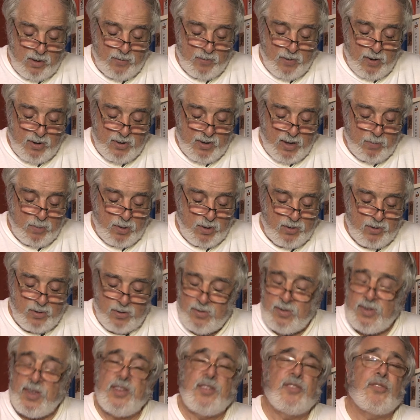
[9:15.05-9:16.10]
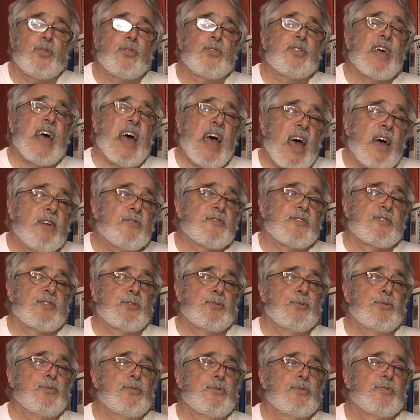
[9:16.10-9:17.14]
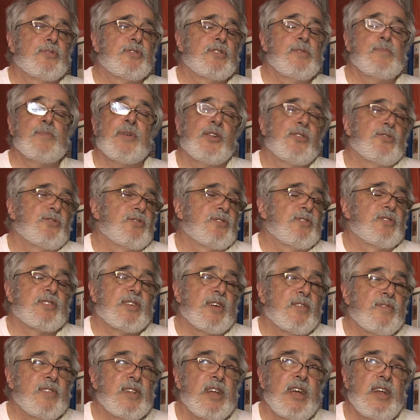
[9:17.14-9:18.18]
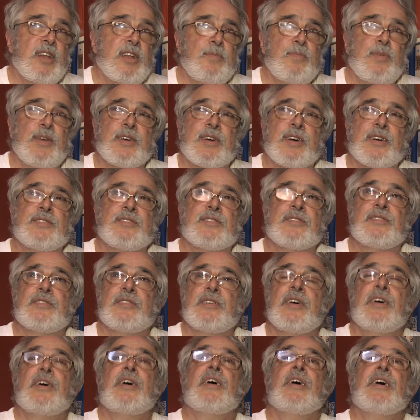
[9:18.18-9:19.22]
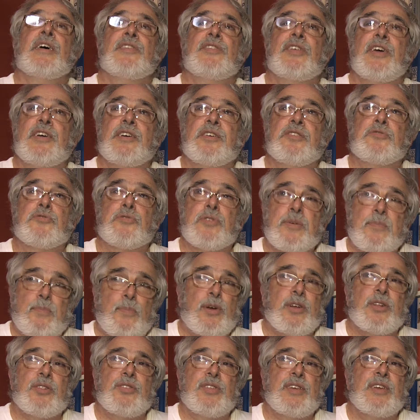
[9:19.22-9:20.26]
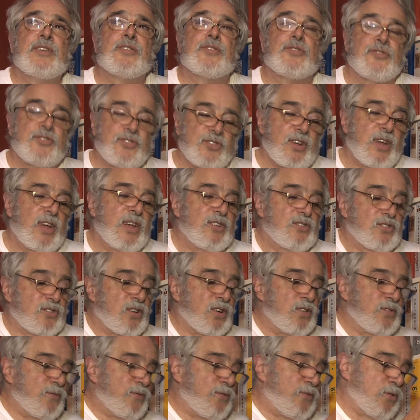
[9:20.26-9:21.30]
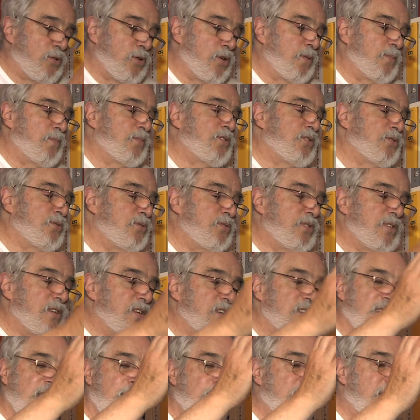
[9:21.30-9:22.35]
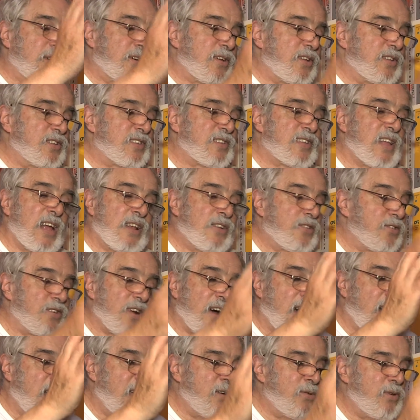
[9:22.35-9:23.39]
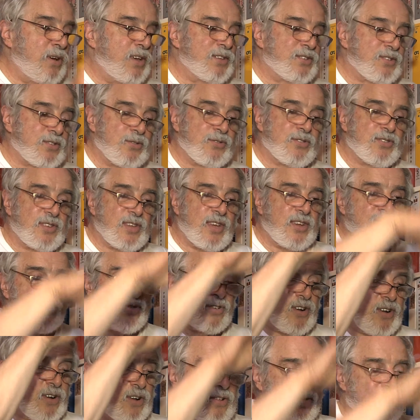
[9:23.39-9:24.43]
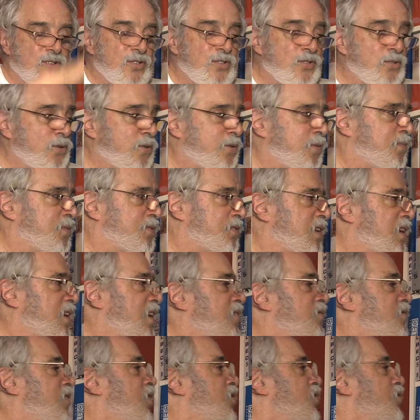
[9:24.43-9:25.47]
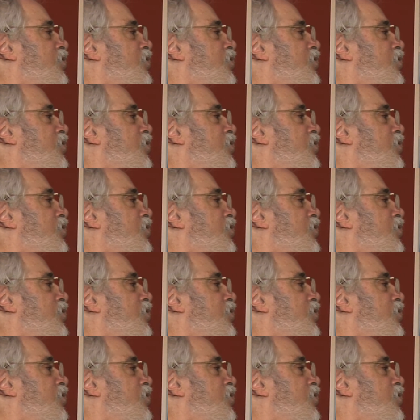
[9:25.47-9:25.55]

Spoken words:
far as I'm concerned, they don't have to demolish the 780 because they can rebuild the interchange, conform to the American Standard Highway Association and all the norms. I have all the